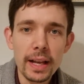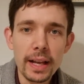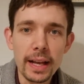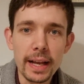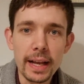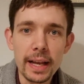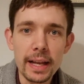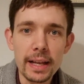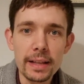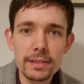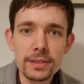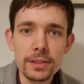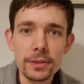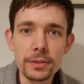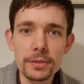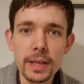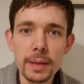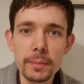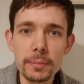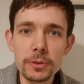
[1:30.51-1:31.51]
uh,
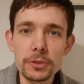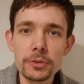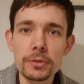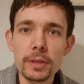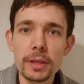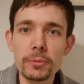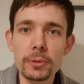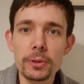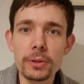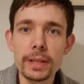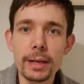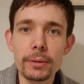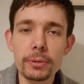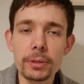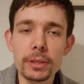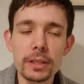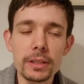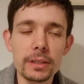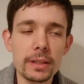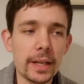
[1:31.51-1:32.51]
to demonstrate what that
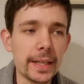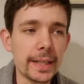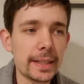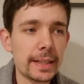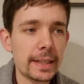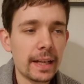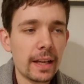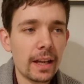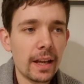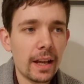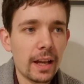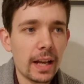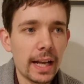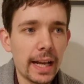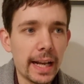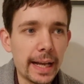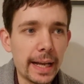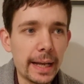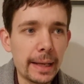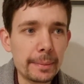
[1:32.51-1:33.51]
would look like.
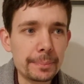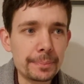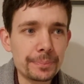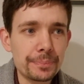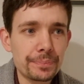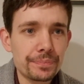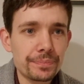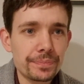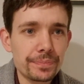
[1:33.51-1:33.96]
Um,